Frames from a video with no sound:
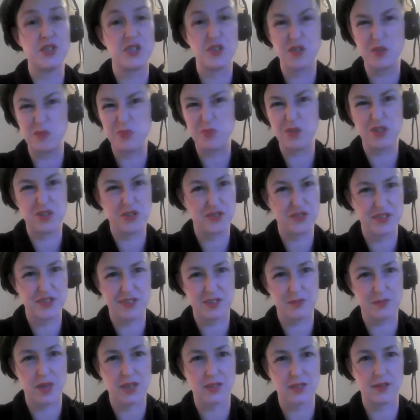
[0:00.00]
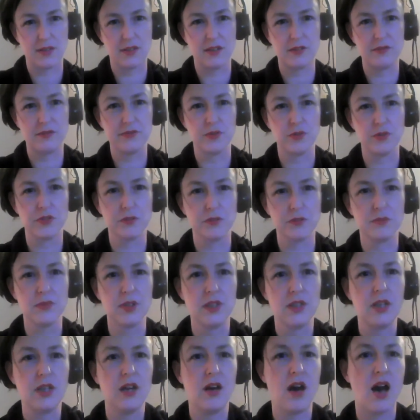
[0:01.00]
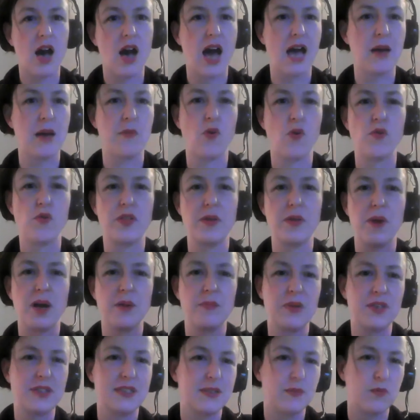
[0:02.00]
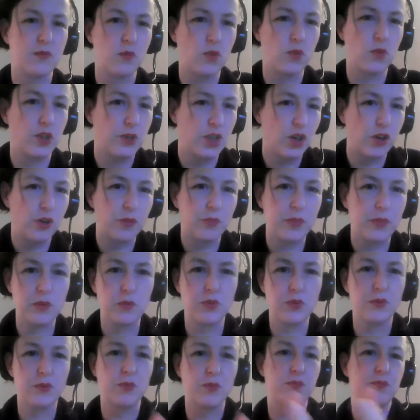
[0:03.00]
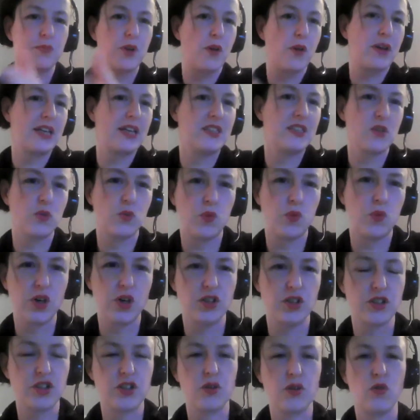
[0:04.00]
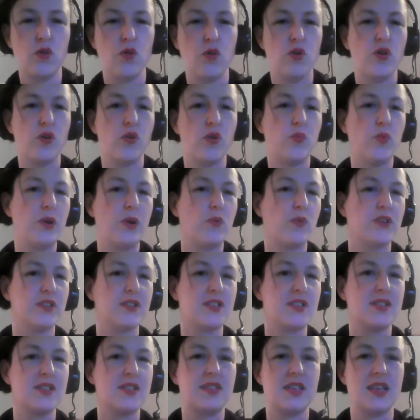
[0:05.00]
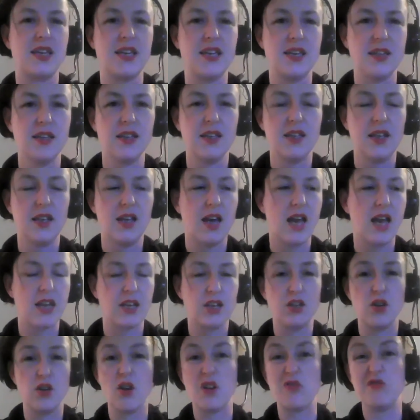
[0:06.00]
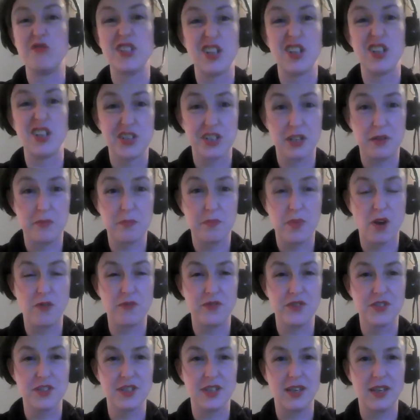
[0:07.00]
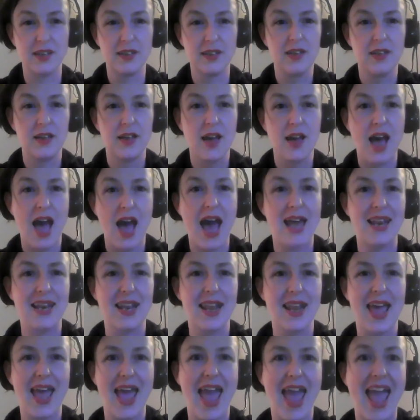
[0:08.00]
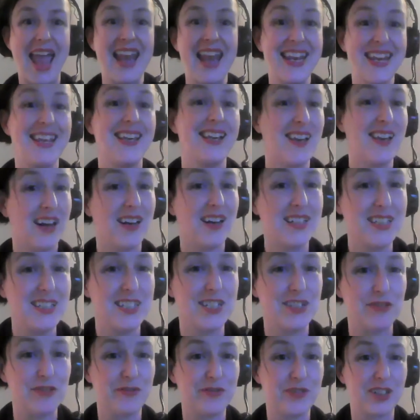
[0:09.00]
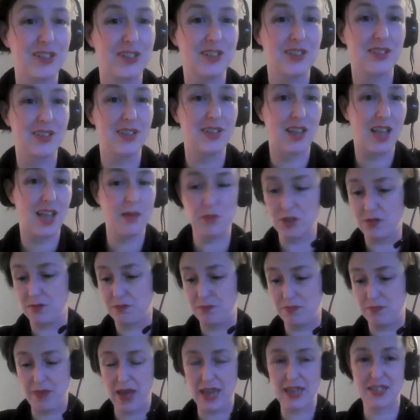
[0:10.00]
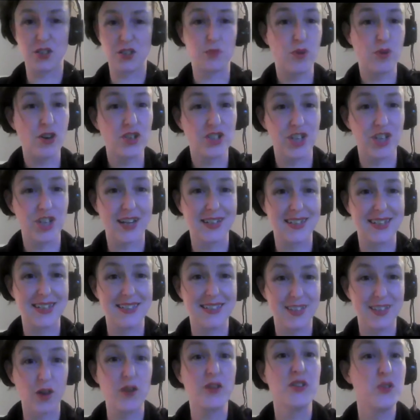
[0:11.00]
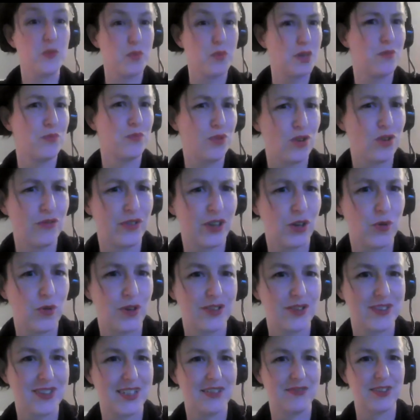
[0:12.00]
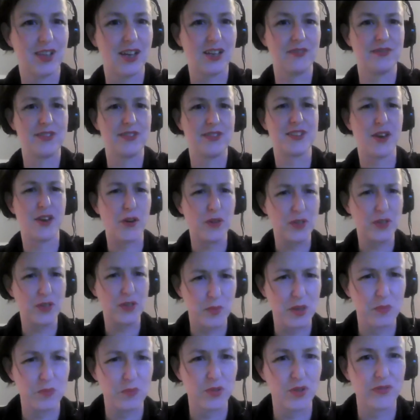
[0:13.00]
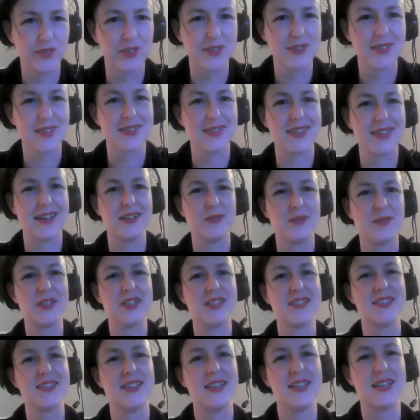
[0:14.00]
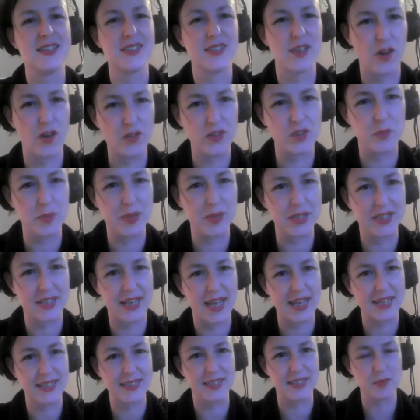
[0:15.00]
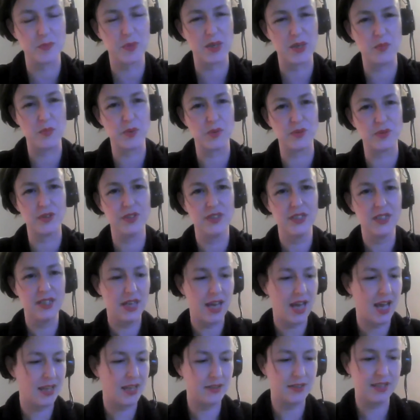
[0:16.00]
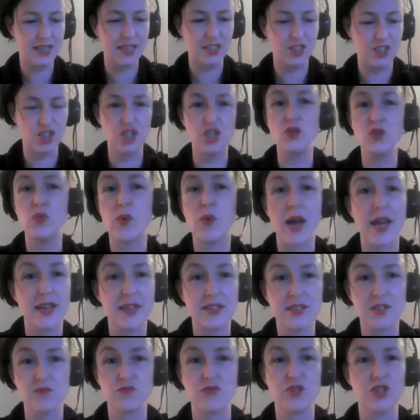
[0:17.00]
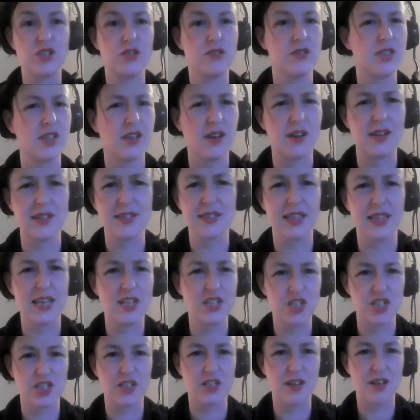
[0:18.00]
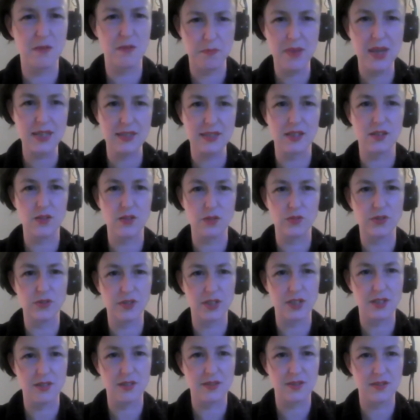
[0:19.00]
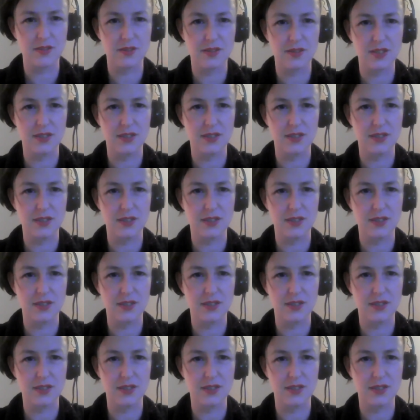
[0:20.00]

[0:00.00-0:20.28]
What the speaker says: doing produces a better life for them. Or there might be young people going into work, or we want to see a reduction in poverty. And any kind of climate-based project is going to be improving quality of life. It's going to be improving sustainability. It's going to be connecting people and in new ways and reducing isolation and meeting all of these